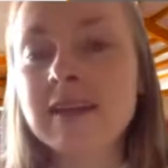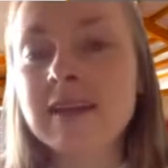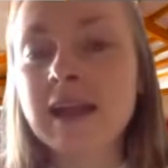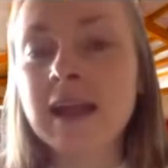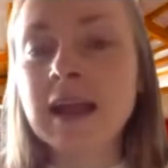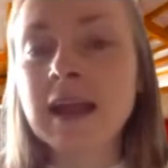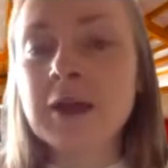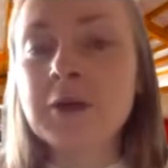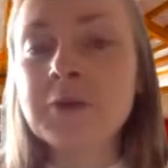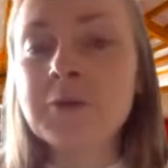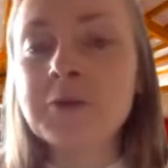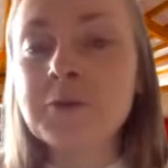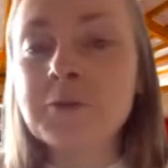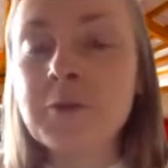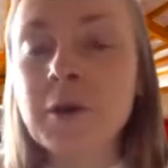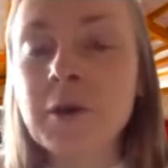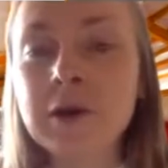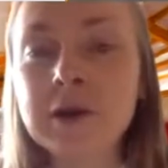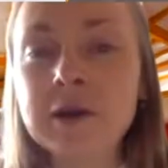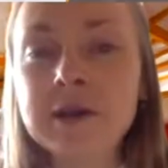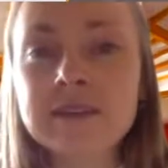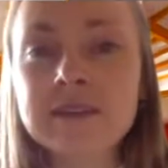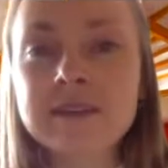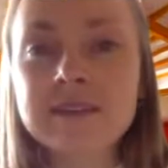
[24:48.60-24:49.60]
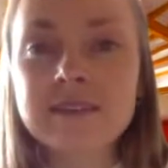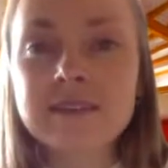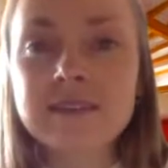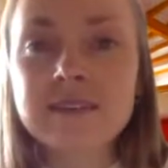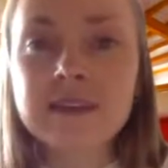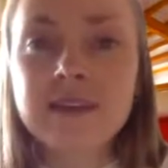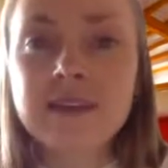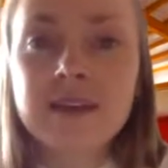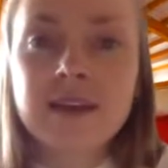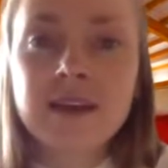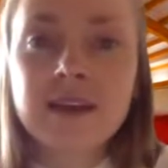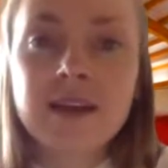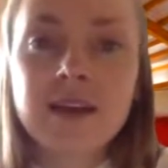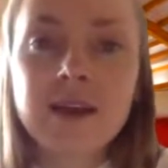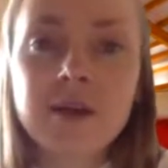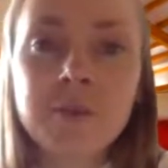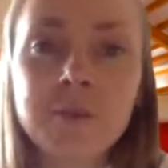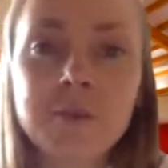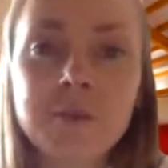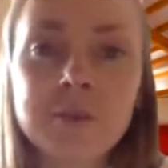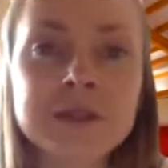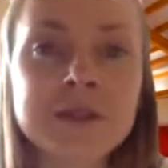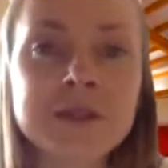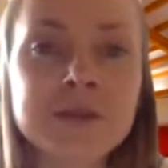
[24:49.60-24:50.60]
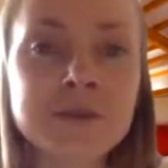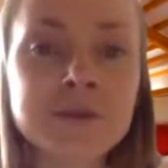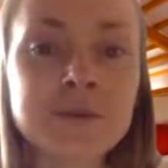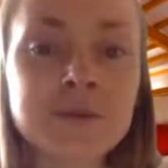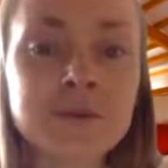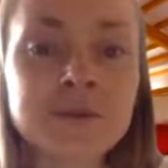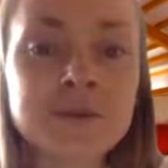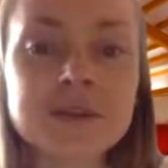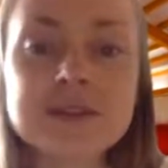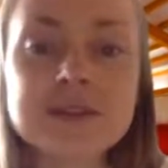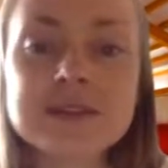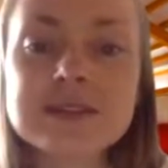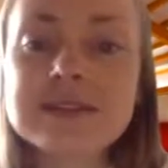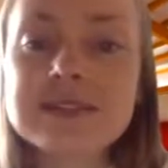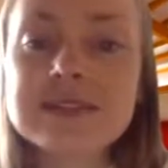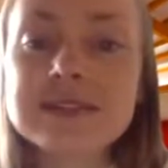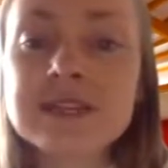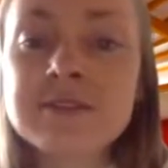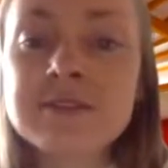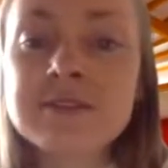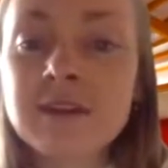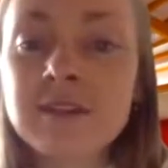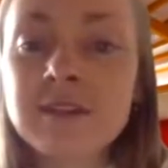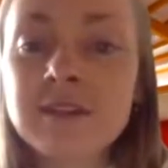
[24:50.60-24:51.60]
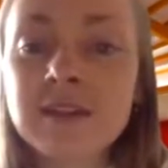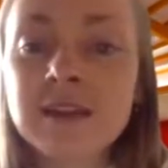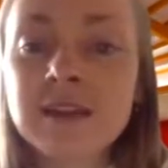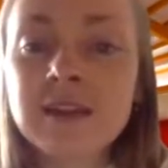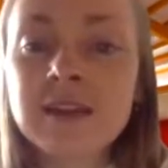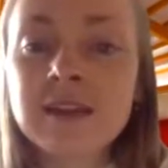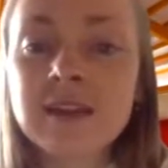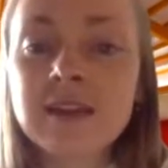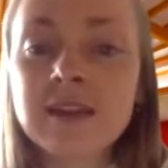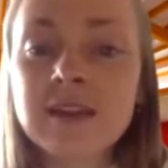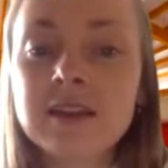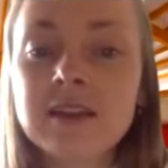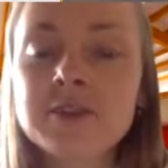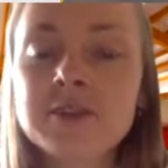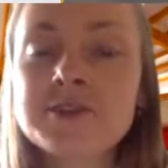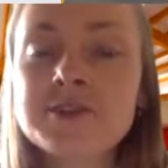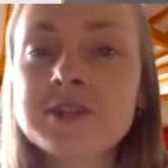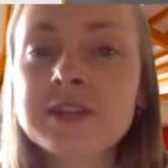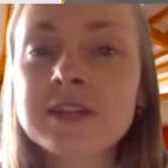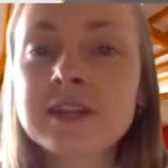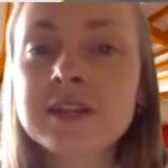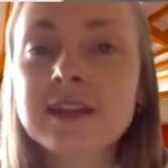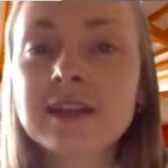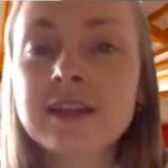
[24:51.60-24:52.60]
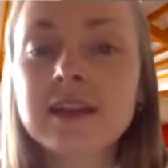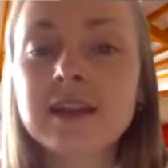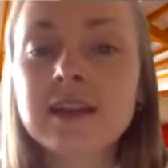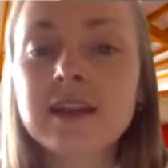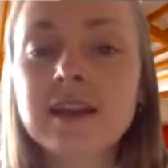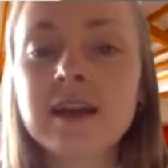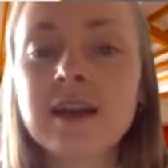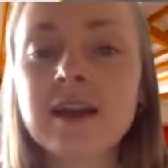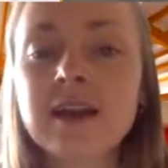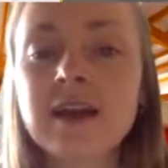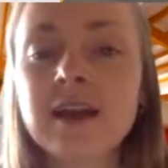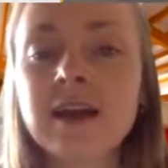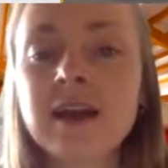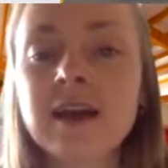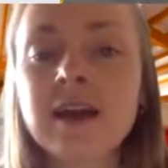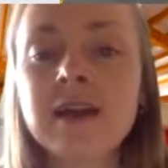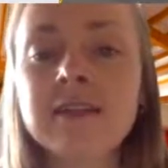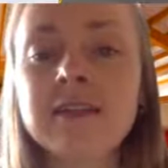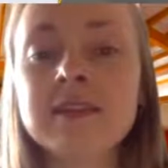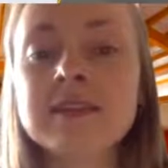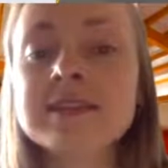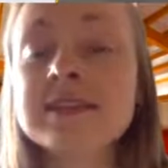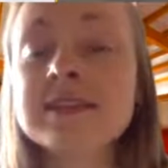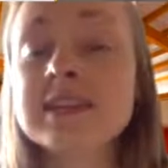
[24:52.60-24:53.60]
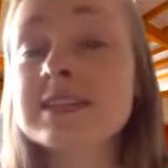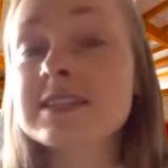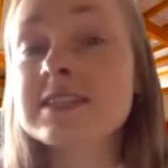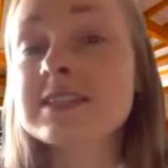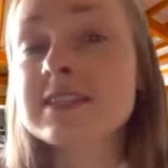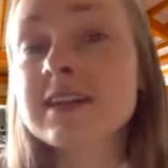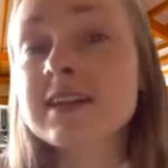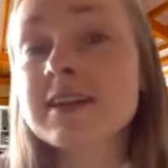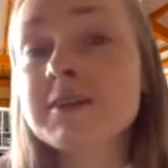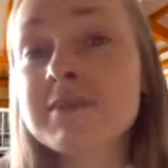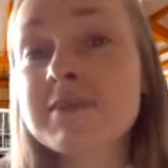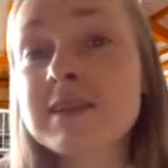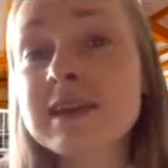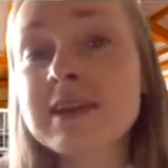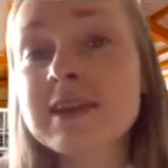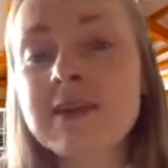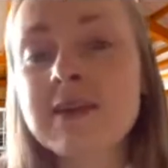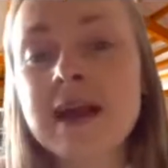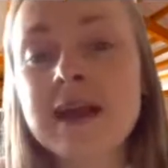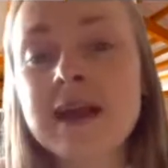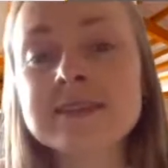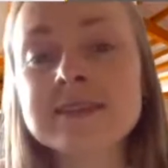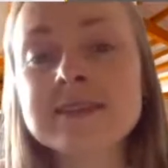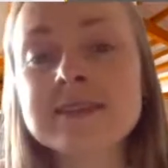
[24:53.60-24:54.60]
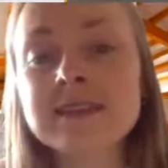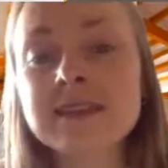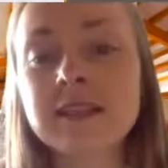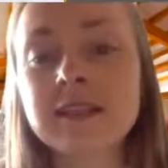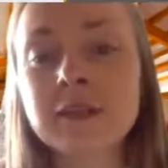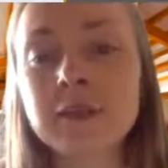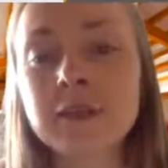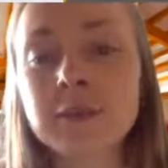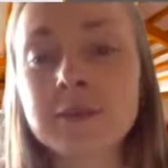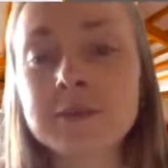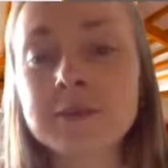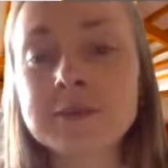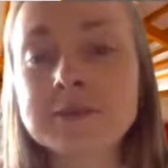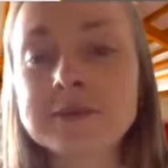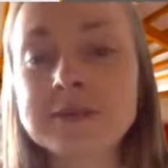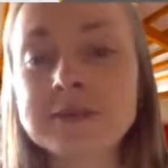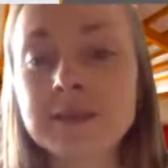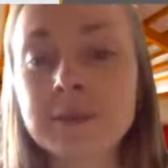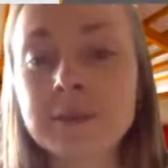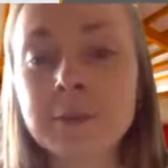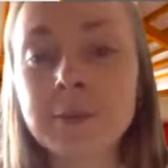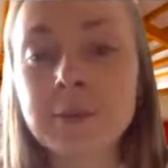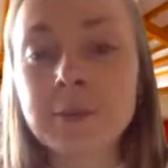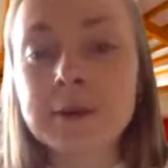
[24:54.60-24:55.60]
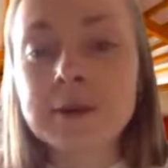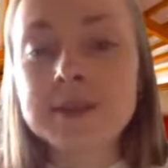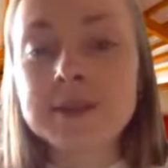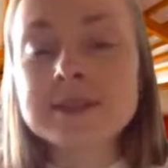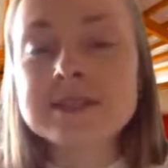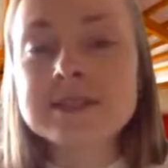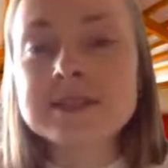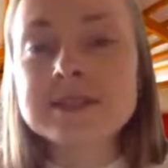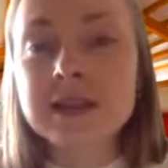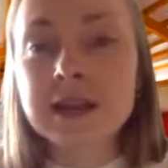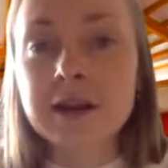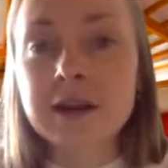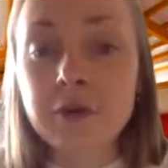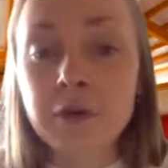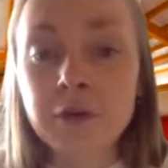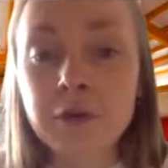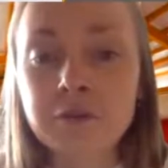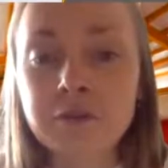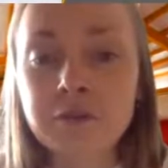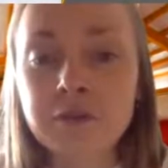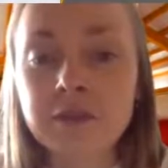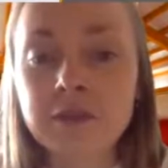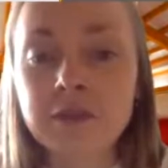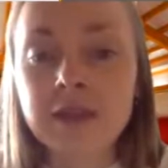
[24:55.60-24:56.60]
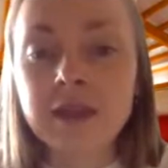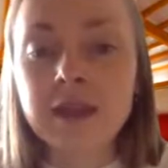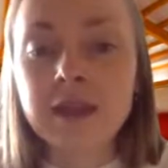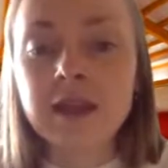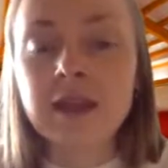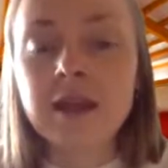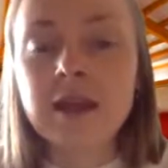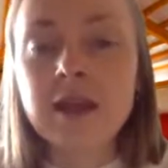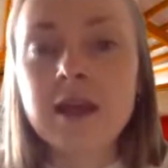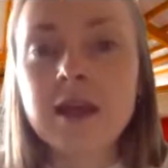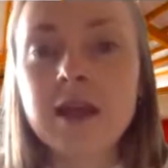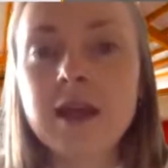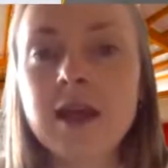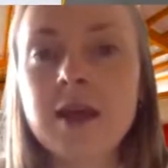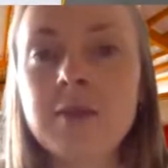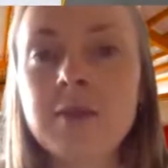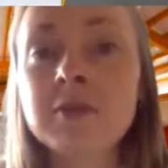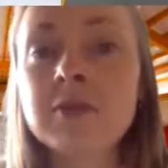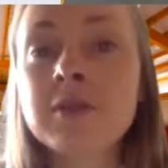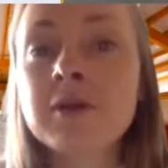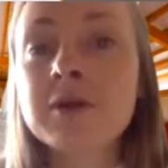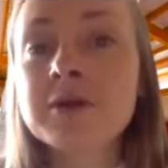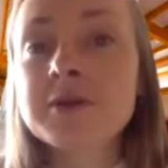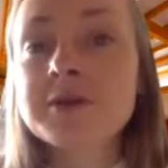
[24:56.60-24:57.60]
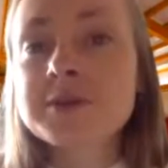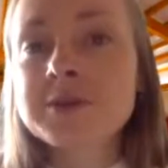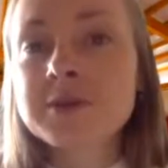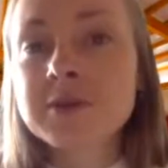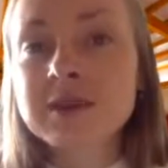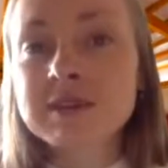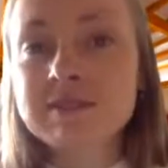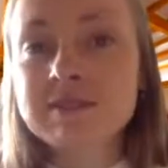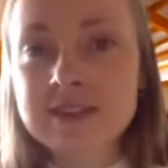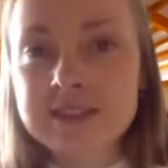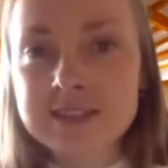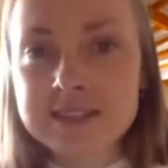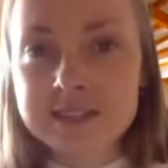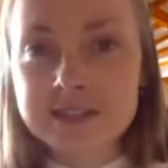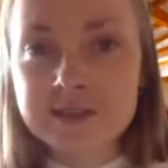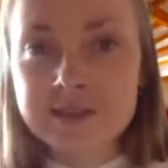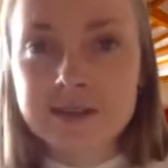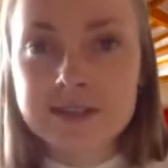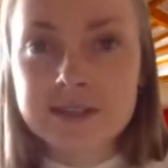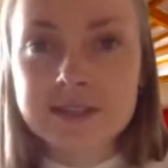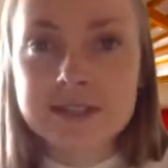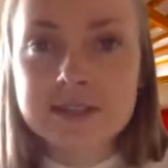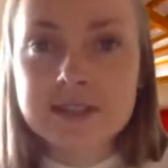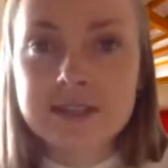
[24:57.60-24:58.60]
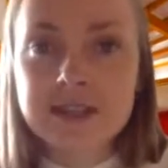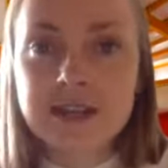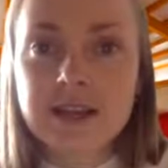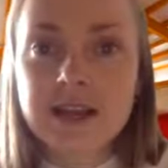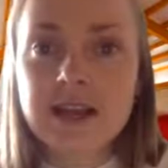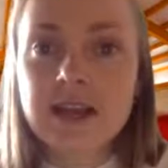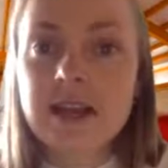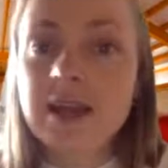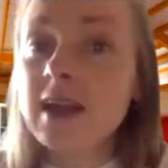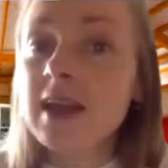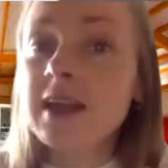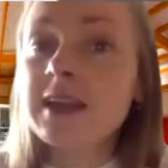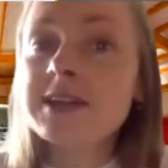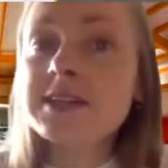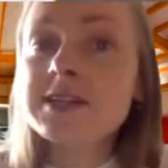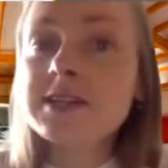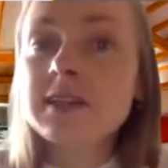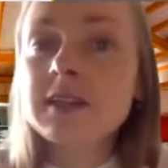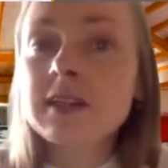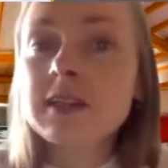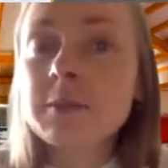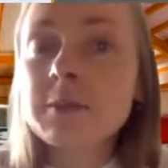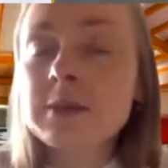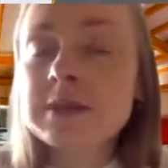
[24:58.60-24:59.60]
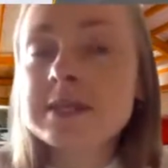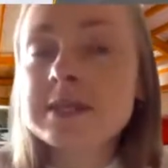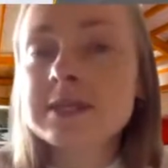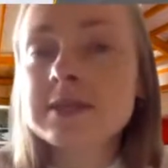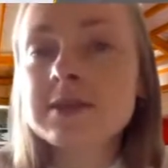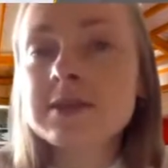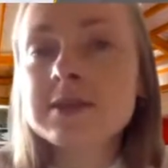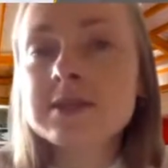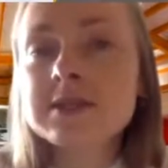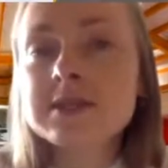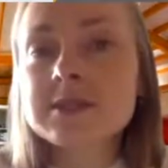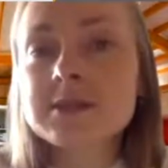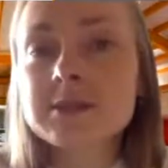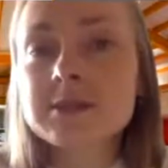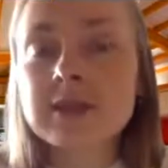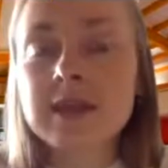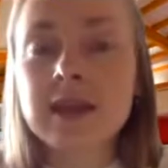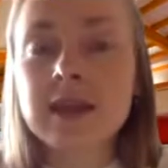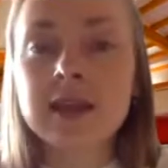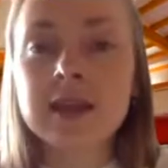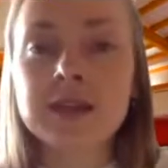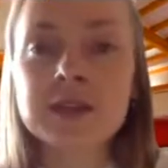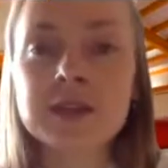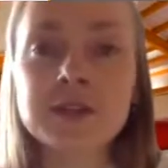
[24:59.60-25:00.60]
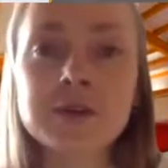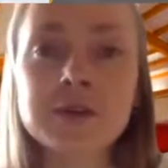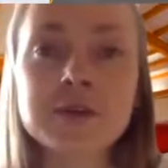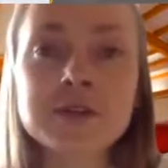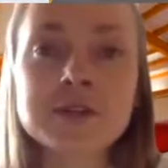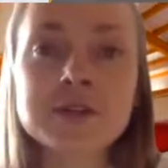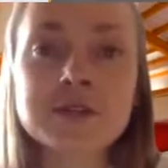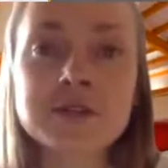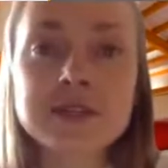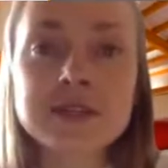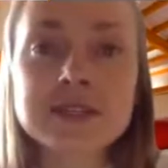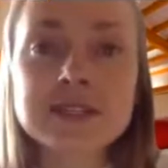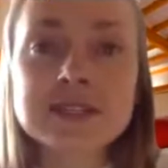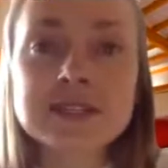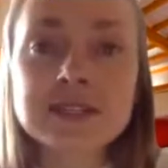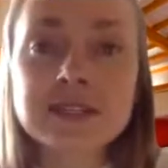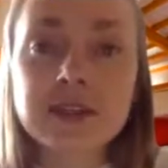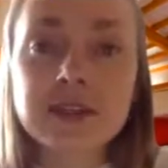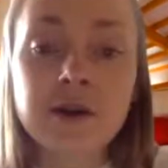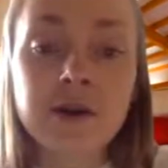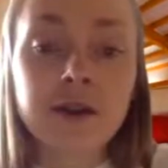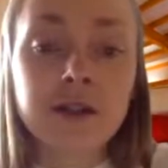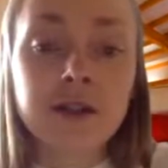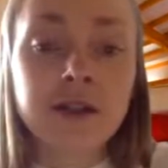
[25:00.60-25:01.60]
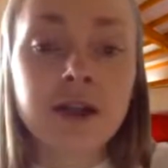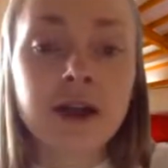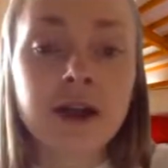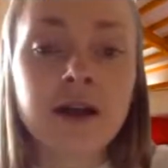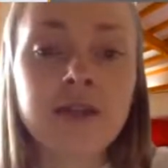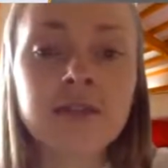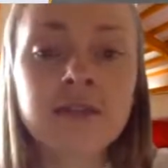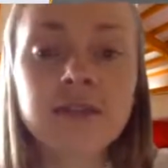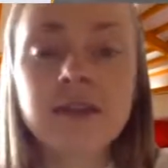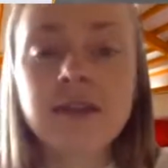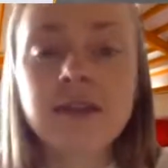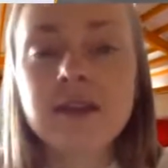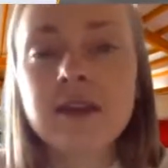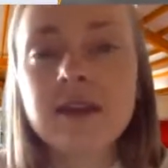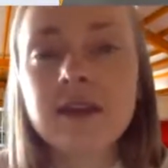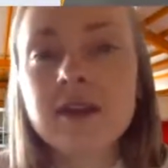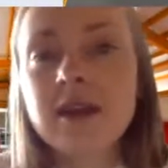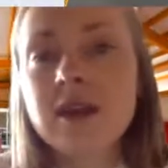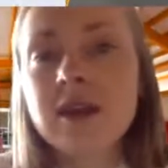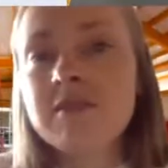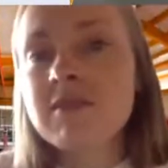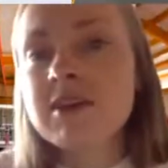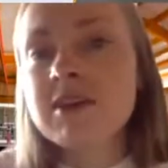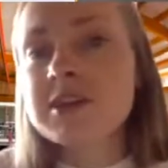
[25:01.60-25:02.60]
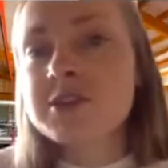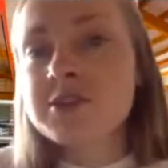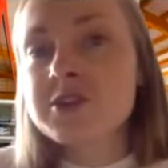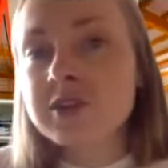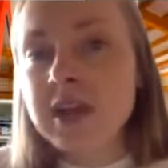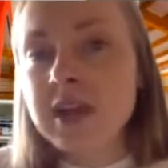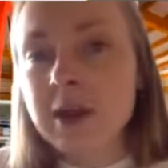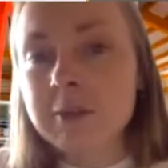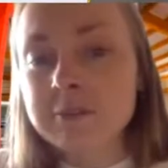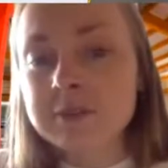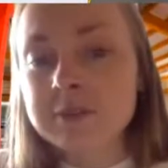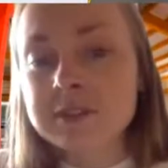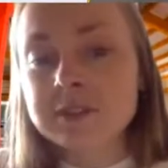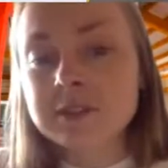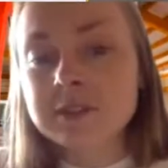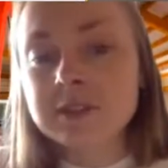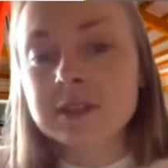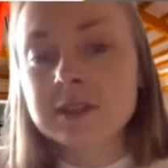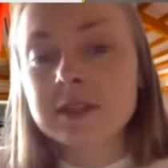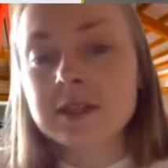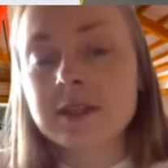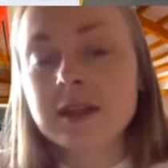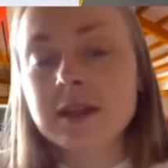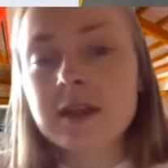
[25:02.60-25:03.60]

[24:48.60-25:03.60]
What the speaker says: and go to market, we do seed funding usually. This can still be grants and loans and awards and crowdfunding, but also investors, angel investors who take a huge risk early on, and venture capital.